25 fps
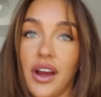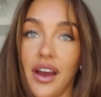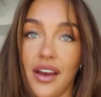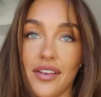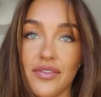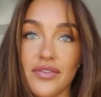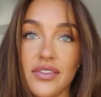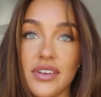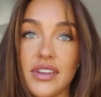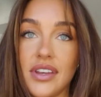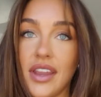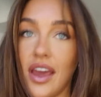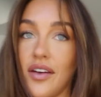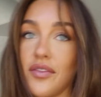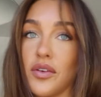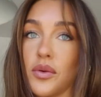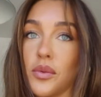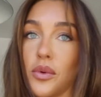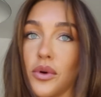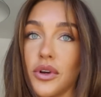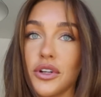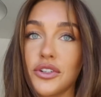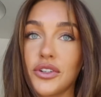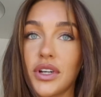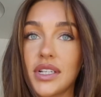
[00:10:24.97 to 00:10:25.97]
I've never
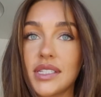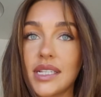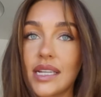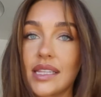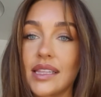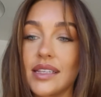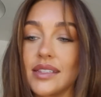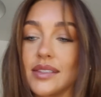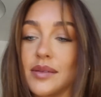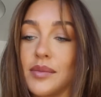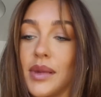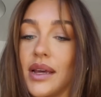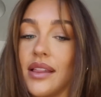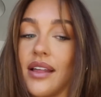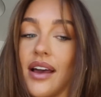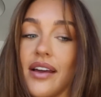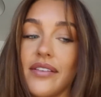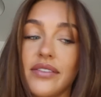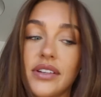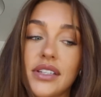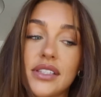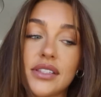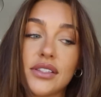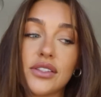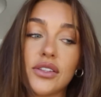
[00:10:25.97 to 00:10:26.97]
worn a dress like this in my life
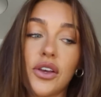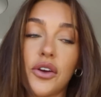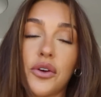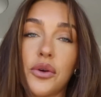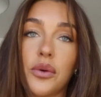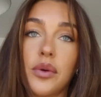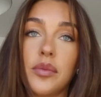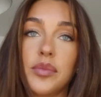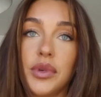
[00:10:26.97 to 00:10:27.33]
and it's so